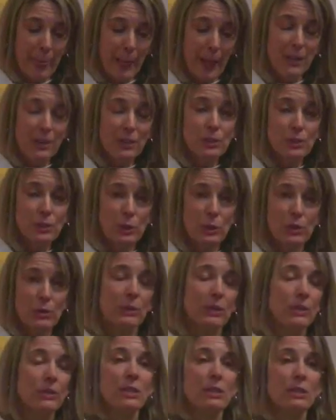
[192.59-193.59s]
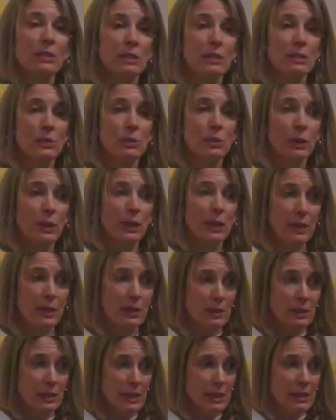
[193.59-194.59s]
underscores what Jesus is doing here
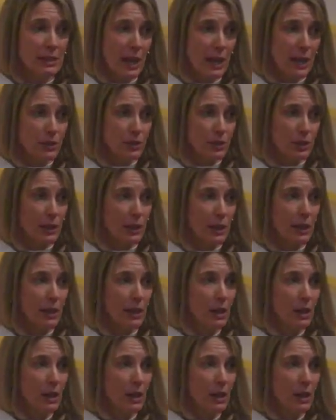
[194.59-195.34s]
is he's actually